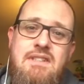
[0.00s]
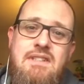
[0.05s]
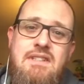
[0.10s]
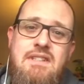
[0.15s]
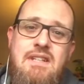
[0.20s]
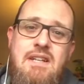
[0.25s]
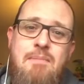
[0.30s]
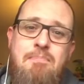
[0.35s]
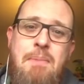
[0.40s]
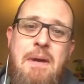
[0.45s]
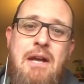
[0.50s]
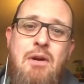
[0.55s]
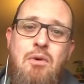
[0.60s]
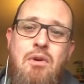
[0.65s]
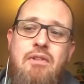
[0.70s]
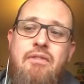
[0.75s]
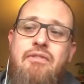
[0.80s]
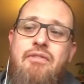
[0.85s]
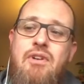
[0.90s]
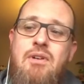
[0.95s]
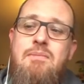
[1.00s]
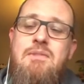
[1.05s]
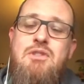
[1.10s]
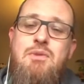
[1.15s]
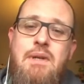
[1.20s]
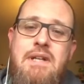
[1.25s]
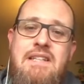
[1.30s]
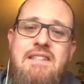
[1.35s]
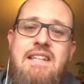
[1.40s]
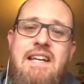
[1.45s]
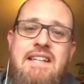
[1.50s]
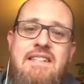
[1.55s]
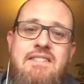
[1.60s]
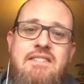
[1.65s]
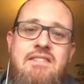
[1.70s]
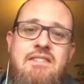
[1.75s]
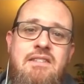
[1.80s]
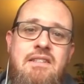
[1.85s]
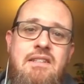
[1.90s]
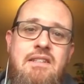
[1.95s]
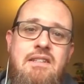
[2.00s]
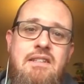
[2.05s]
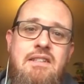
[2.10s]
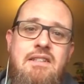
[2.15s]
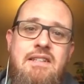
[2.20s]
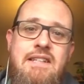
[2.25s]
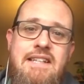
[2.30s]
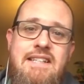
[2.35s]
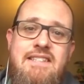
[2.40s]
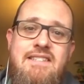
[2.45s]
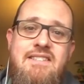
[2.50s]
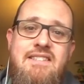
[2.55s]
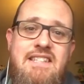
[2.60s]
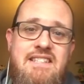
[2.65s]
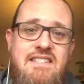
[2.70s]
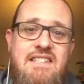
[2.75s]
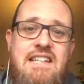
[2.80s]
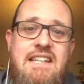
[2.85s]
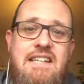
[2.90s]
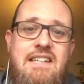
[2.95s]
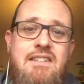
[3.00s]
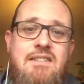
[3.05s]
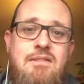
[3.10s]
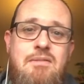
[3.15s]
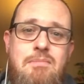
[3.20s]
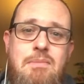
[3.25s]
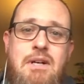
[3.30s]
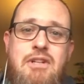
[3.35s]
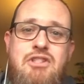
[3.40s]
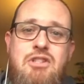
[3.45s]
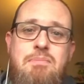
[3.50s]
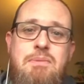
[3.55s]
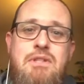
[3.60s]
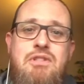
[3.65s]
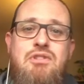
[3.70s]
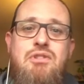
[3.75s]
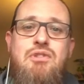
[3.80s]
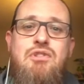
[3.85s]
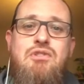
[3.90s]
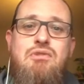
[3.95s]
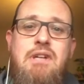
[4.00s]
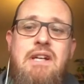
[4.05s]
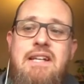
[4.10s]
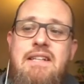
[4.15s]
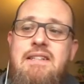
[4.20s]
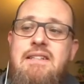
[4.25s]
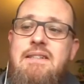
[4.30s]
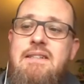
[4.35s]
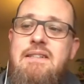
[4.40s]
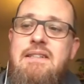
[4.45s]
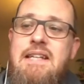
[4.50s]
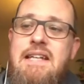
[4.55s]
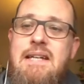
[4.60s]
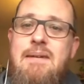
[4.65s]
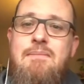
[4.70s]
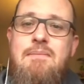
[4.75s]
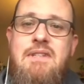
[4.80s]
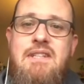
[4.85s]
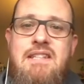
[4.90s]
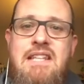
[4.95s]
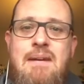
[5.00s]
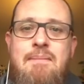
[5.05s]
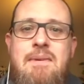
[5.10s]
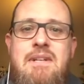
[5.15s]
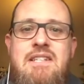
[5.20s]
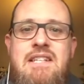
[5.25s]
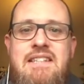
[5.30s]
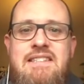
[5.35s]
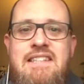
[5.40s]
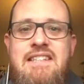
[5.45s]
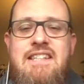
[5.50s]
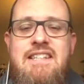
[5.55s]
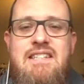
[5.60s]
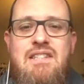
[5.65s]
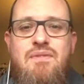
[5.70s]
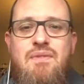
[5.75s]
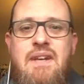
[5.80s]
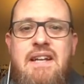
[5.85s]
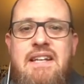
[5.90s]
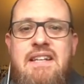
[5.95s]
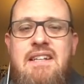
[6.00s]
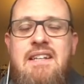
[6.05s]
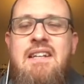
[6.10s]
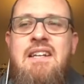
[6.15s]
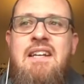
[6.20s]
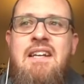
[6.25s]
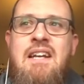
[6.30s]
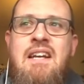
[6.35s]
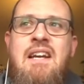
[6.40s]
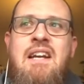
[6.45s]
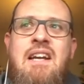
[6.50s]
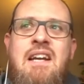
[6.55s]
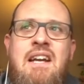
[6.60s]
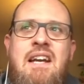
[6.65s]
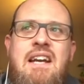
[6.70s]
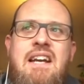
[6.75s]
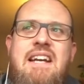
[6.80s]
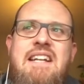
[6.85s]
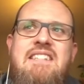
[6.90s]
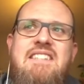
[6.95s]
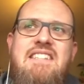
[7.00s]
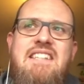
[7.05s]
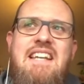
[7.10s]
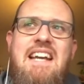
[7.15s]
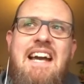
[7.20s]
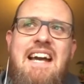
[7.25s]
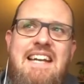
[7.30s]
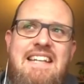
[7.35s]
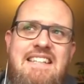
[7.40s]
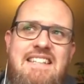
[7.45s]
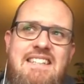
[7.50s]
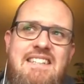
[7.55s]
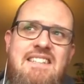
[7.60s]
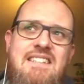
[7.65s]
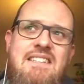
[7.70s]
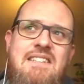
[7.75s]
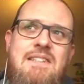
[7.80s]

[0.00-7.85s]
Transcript: A big one from the 2010s is this guy, Masterpiece Sunstreaker. The damage I did to this figure has kind of